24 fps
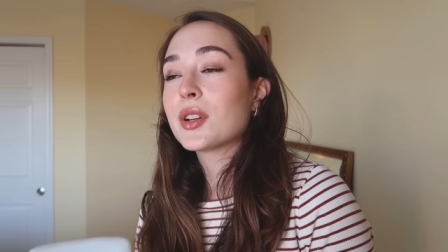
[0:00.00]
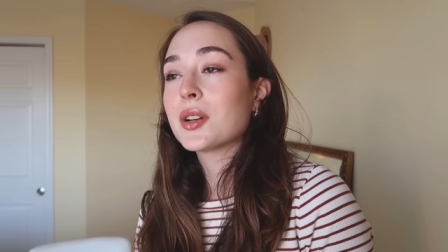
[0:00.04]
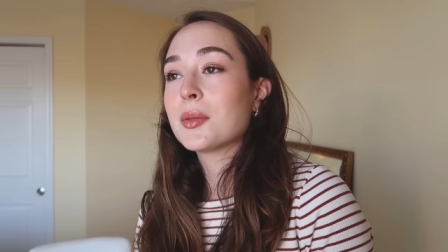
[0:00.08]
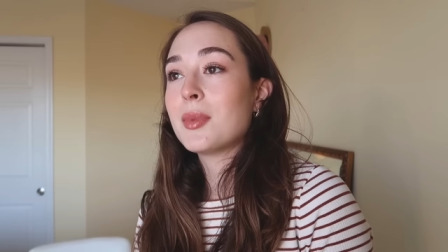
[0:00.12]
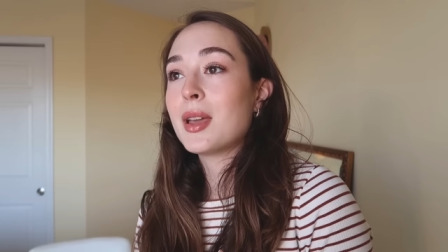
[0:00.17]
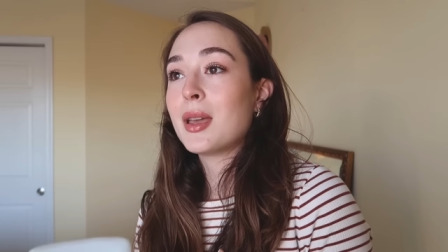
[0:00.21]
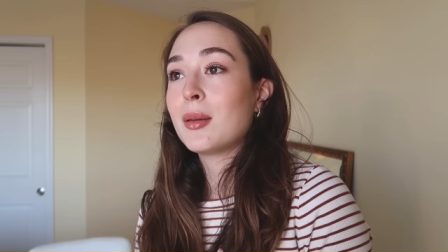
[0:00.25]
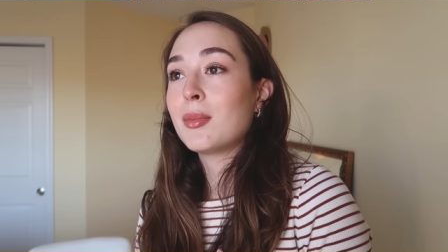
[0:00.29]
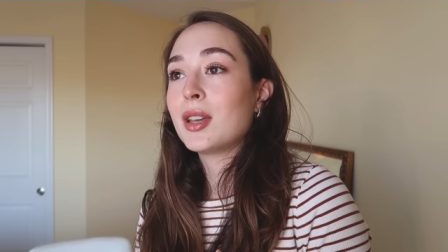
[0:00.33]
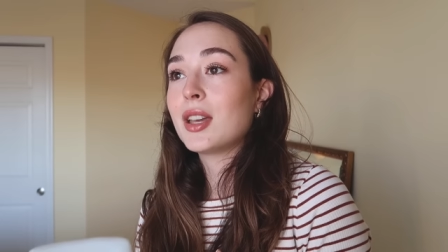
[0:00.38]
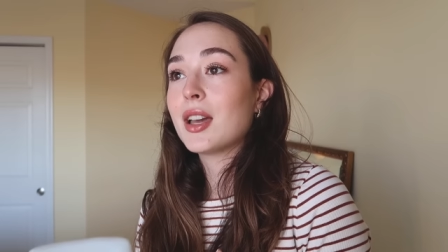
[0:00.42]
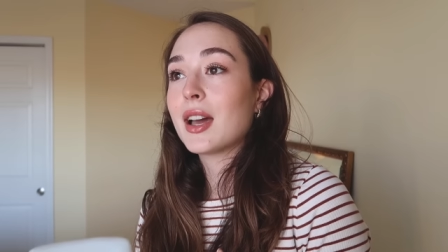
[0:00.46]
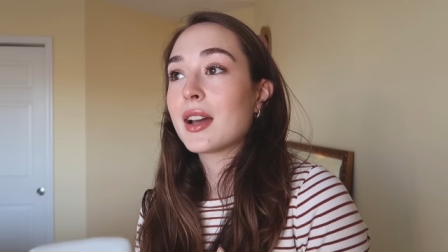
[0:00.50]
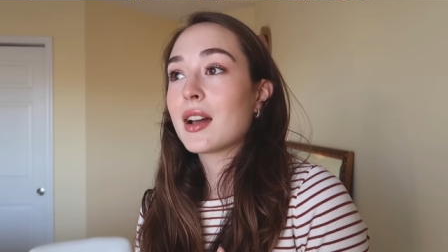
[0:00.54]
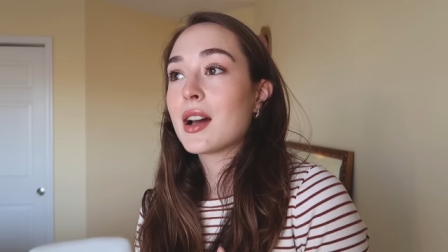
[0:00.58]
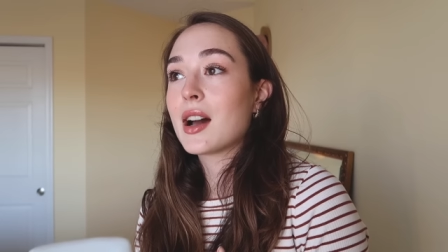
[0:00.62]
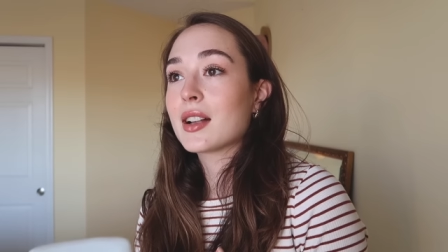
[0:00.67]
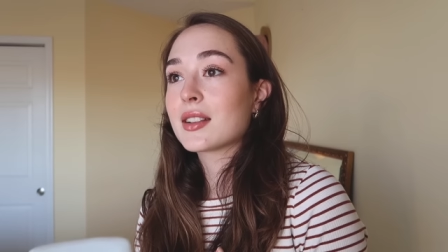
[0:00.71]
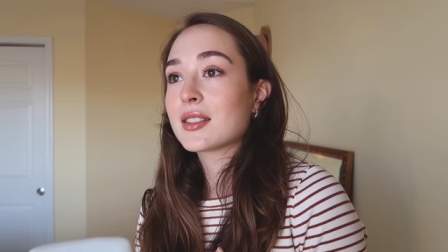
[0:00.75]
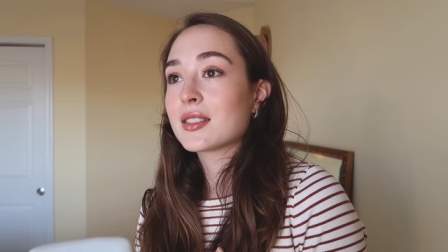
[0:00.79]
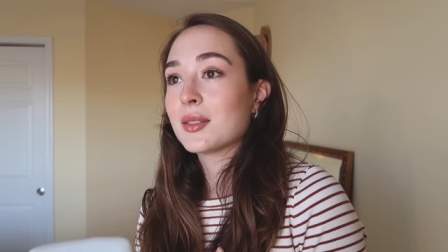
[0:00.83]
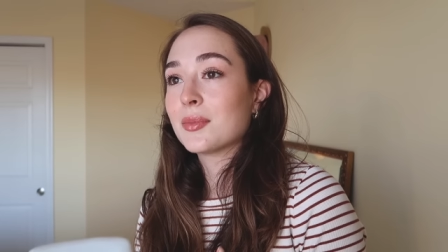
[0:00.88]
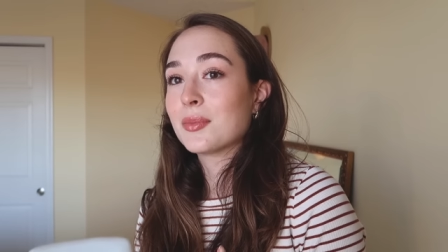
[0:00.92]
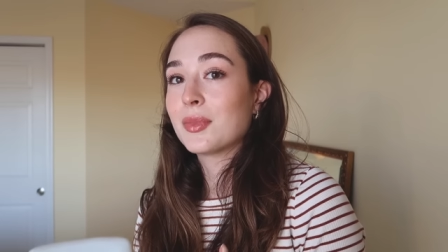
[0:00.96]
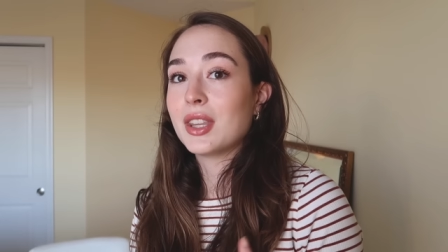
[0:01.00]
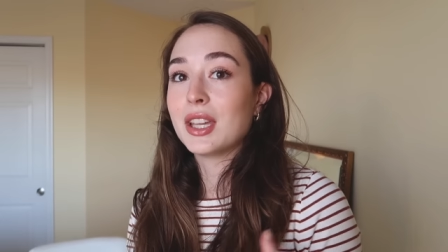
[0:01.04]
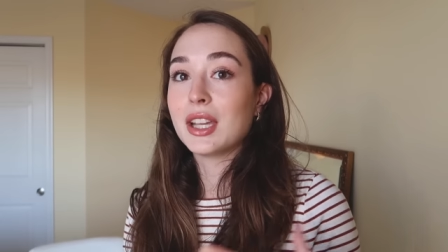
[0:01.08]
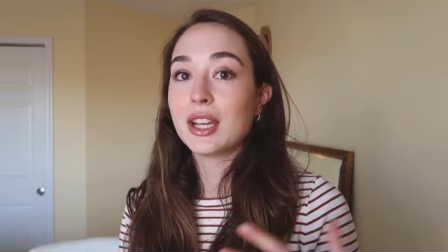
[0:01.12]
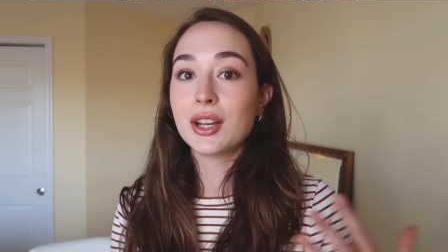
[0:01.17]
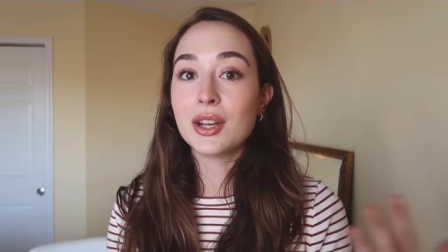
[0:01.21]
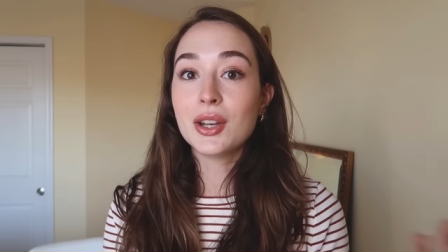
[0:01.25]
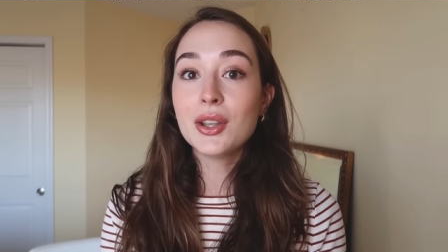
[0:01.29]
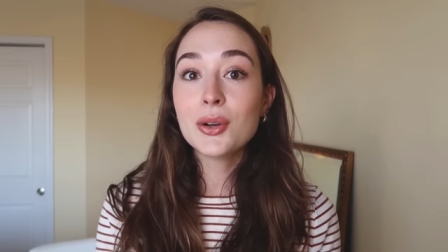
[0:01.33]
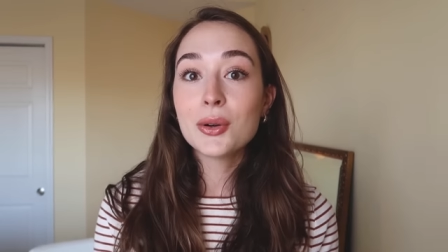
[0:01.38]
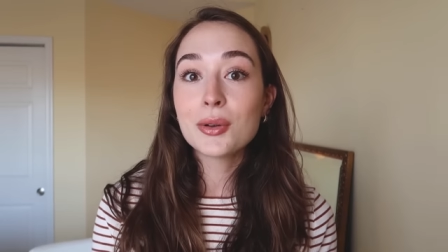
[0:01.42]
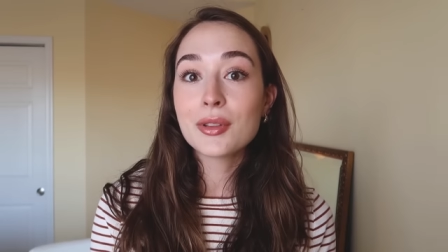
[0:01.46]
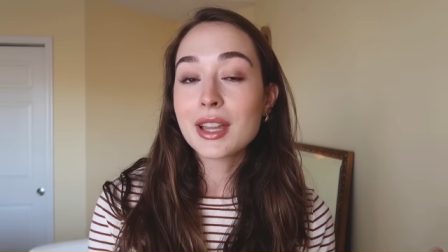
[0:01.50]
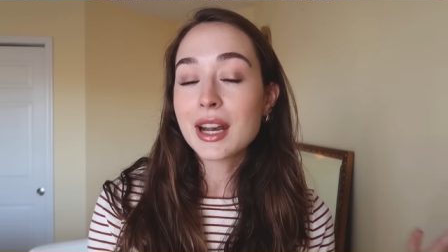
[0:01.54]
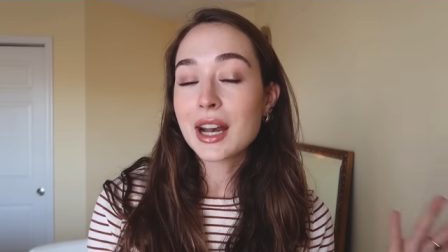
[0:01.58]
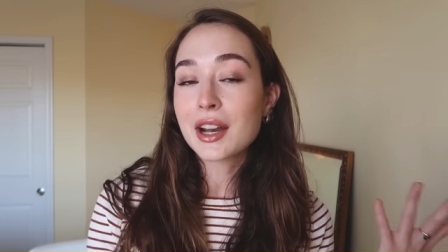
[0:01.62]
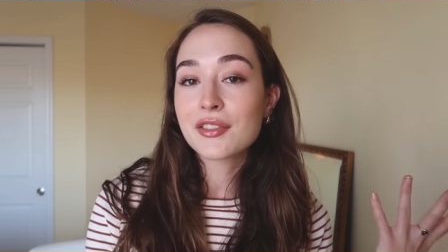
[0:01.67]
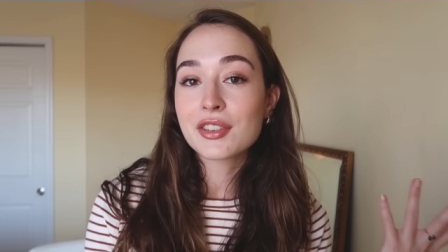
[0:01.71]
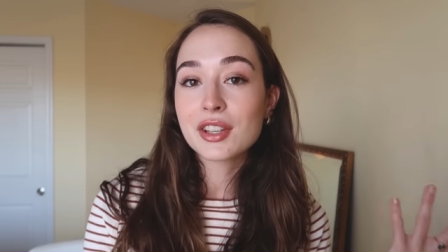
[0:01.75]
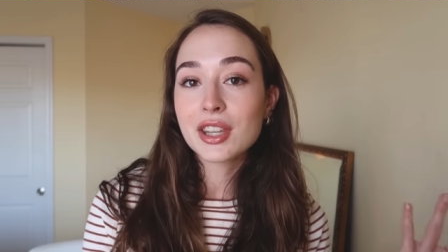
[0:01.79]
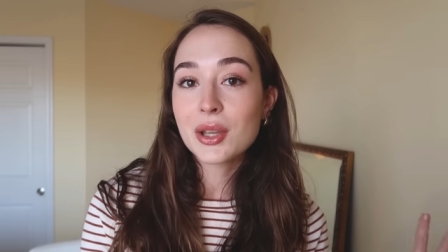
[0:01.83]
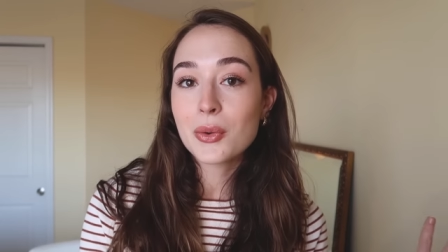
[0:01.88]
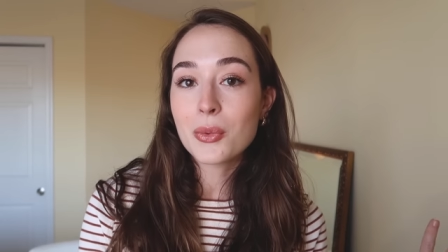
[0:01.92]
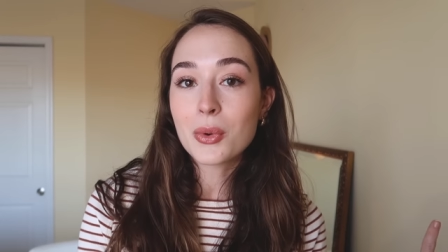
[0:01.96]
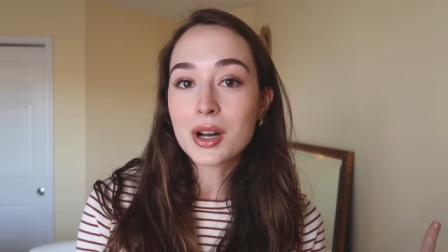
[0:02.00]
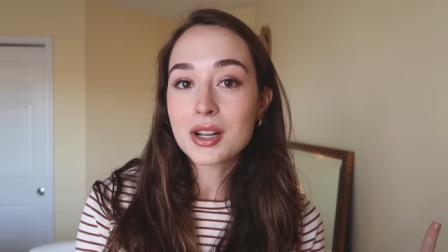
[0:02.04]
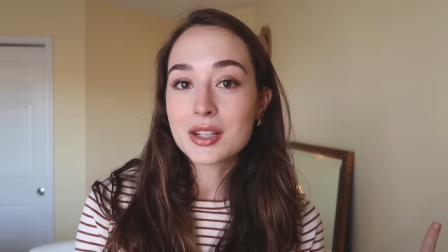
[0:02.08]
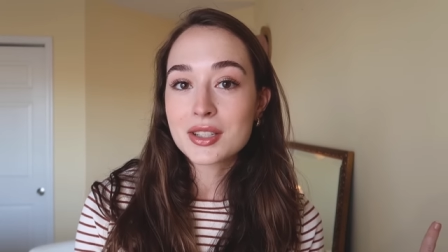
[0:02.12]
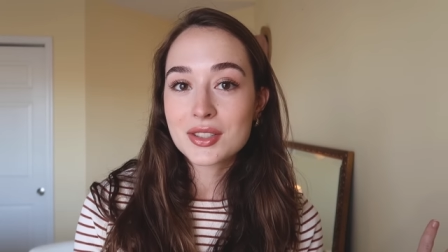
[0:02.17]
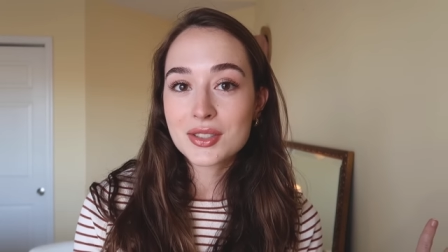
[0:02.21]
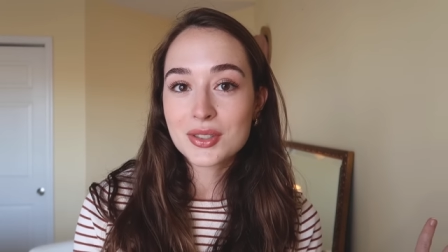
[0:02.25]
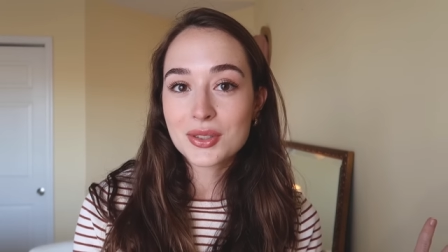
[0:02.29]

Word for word: or maybe I got something new that I really want